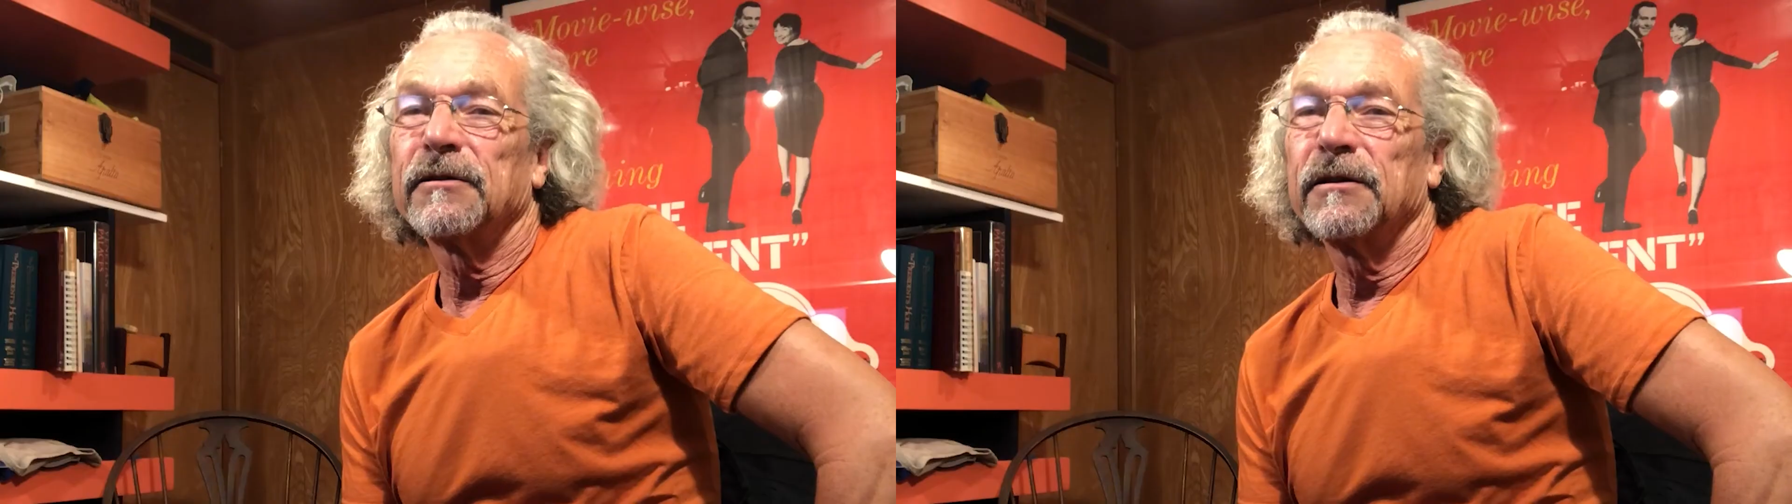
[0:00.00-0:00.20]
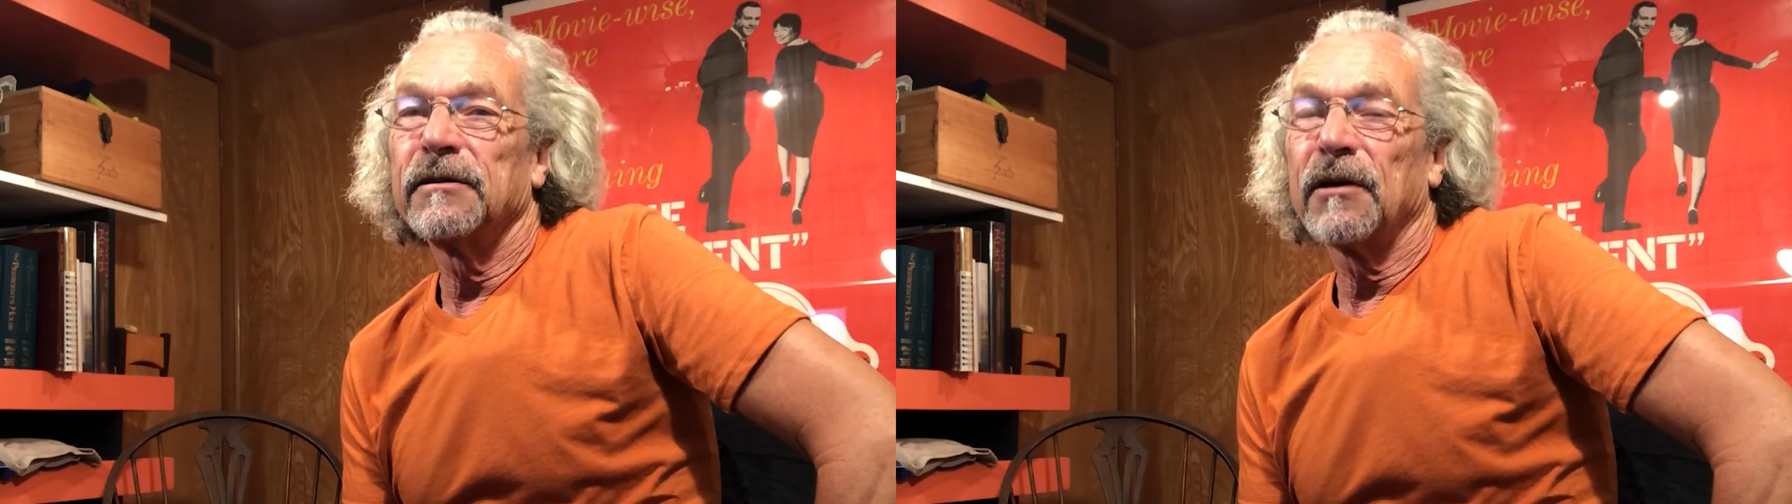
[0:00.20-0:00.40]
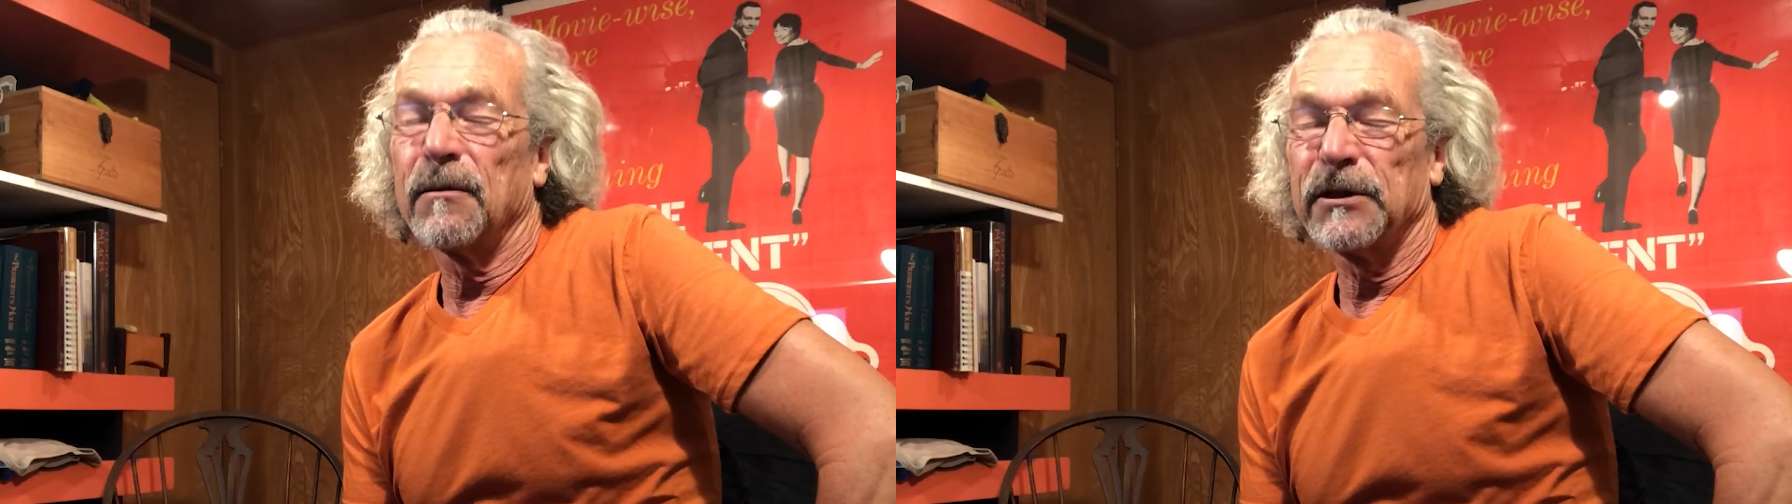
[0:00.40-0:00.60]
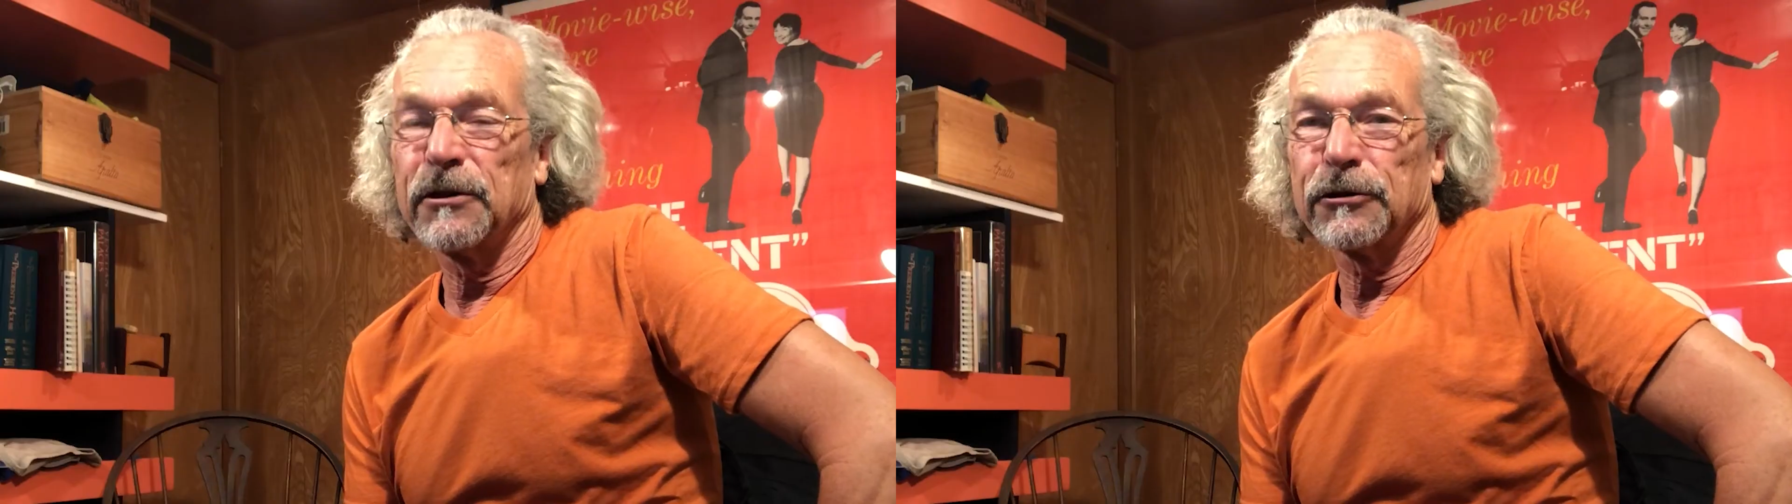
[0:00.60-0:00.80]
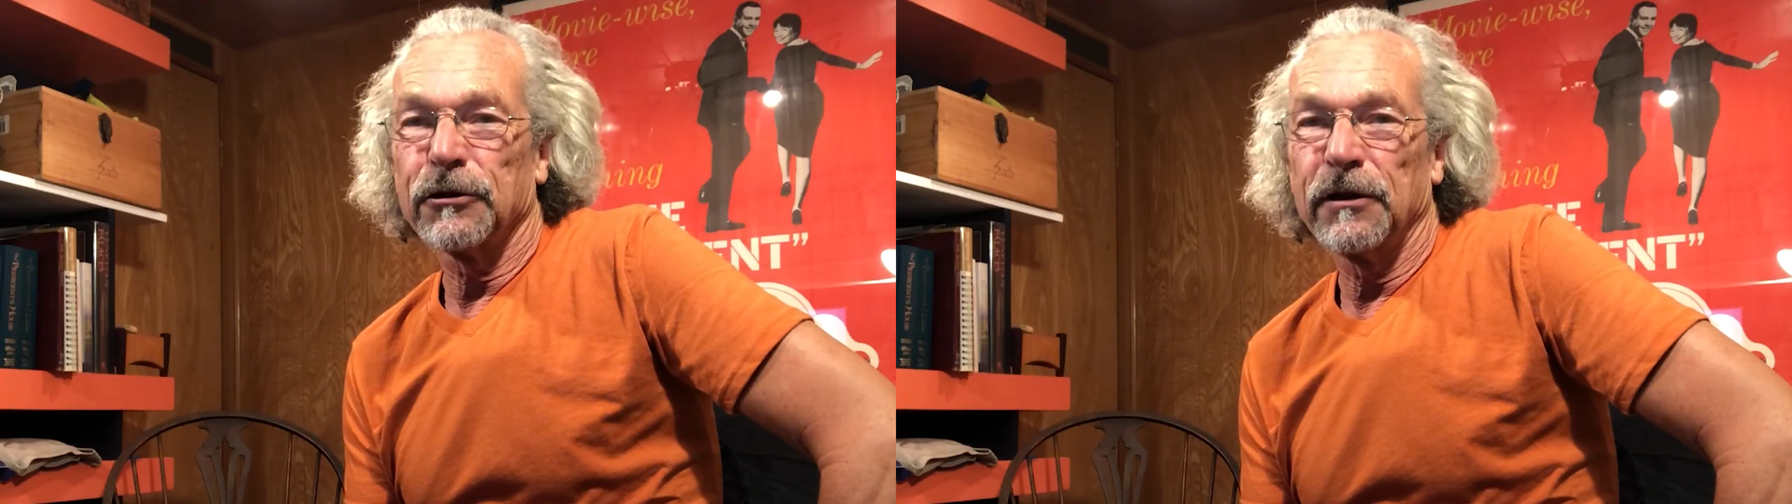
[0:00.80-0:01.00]

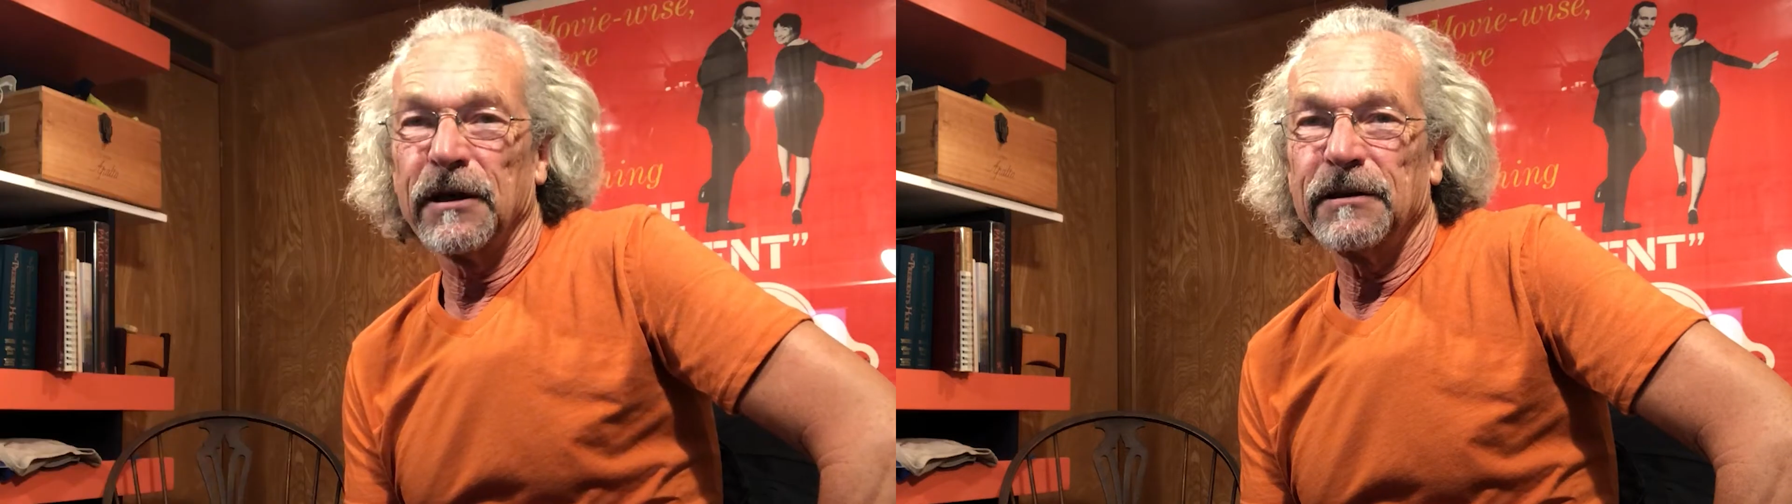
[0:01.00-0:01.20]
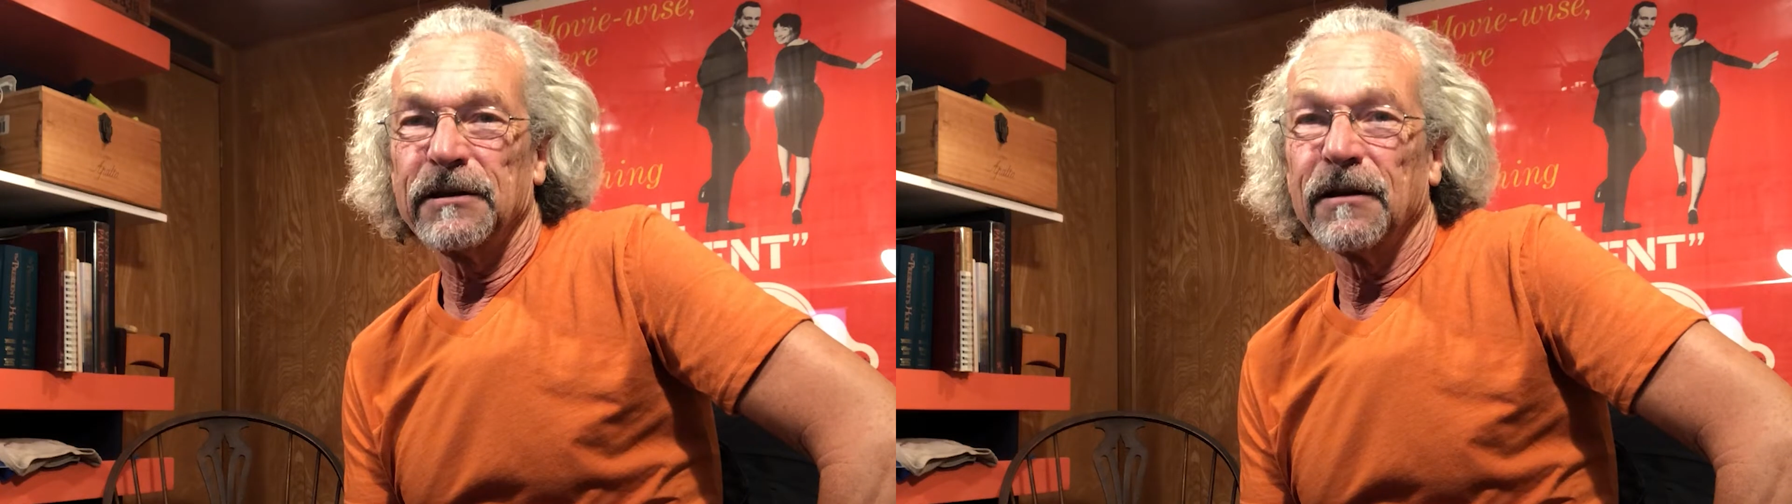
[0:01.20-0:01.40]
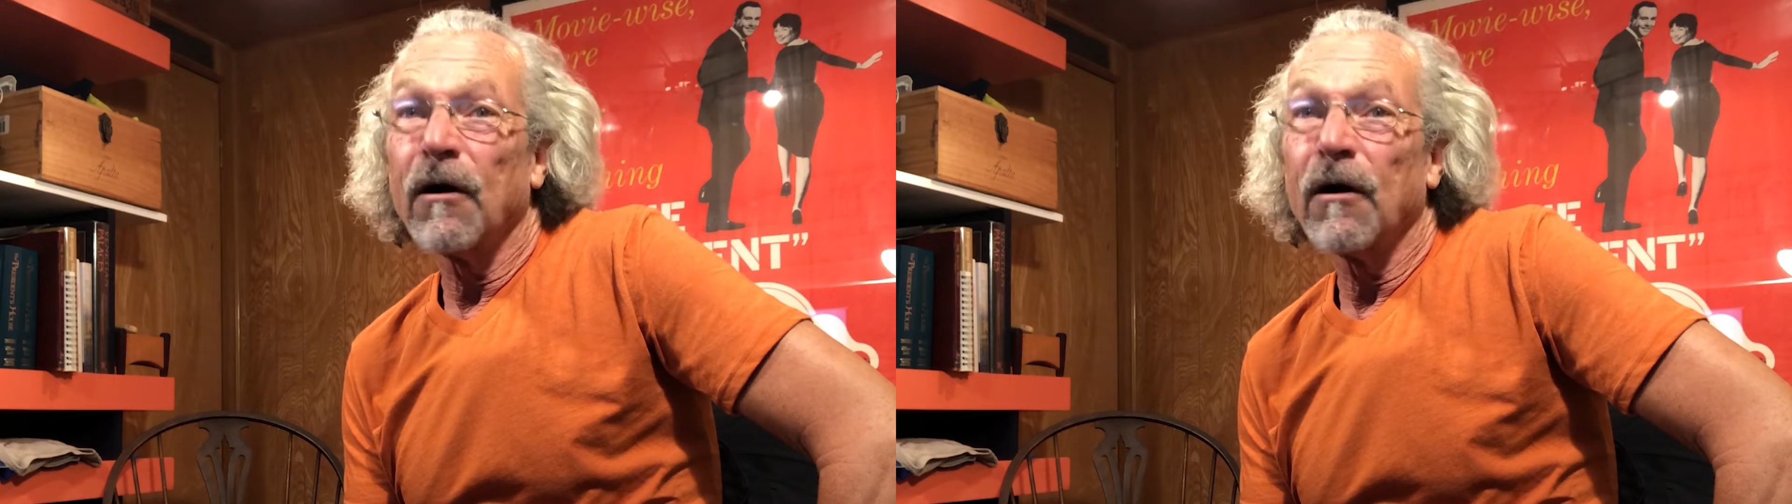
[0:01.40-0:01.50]
competition that